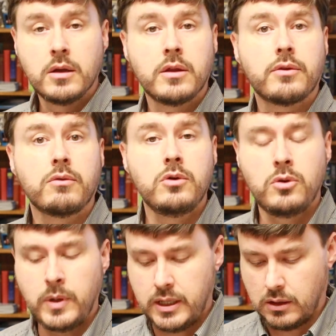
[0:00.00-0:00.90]

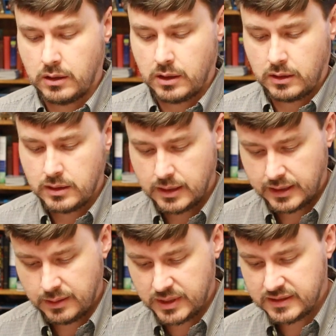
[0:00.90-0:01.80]
Through it all,
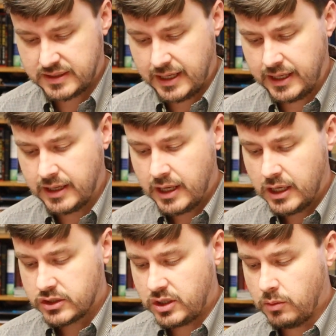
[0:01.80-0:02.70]
Kibben said,
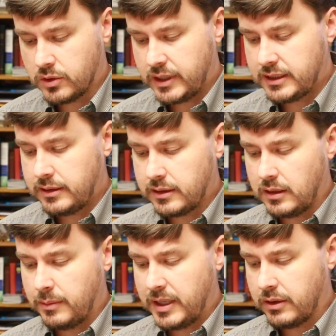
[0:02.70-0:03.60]
she worried
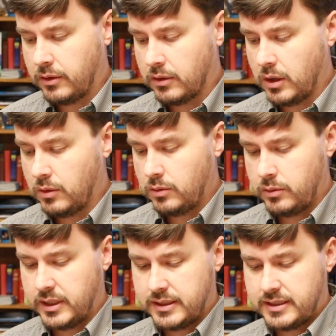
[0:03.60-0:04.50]
little about her
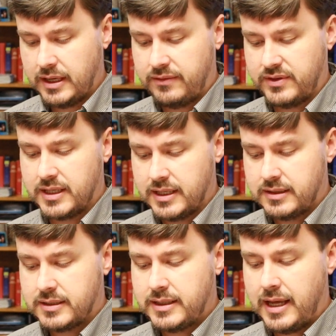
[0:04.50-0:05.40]
own safety.
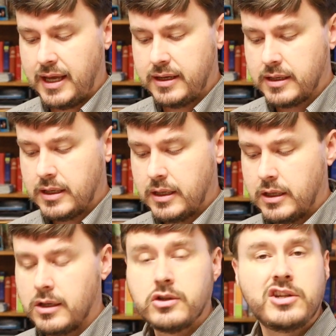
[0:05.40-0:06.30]
Instead,
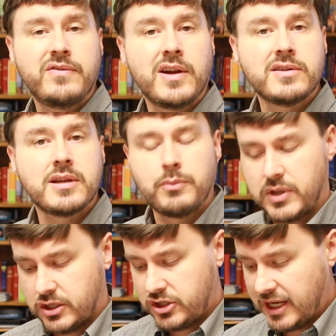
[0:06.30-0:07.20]
she felt
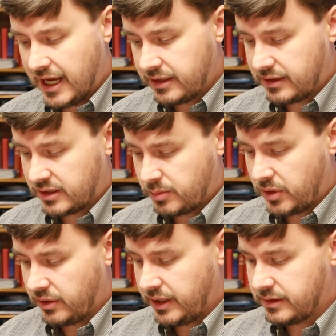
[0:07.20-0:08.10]
something she hadn't
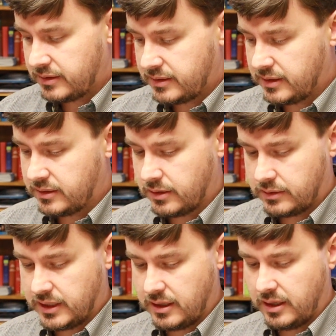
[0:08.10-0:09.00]
experienced since her
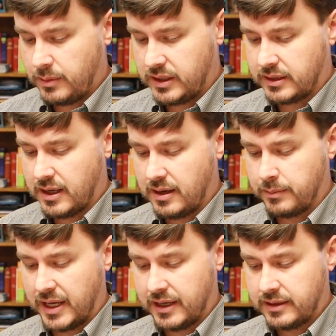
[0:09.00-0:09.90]
time in
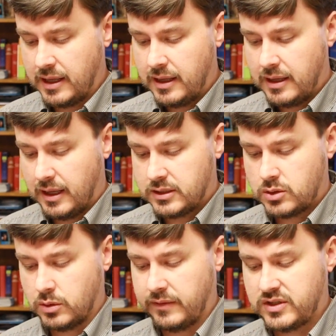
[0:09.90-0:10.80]
combat, a
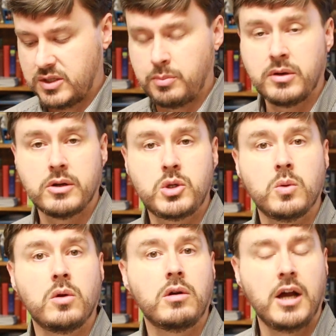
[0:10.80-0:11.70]
sort of
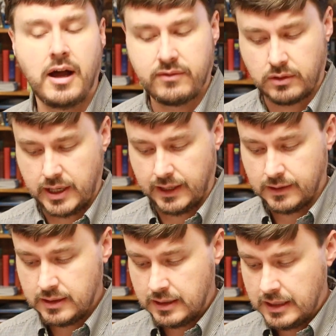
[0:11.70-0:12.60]
spiritual
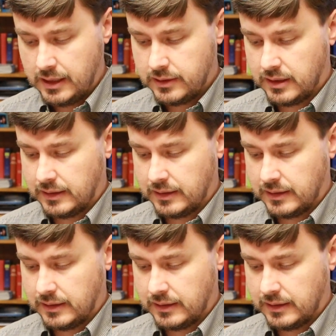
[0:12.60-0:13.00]
covering that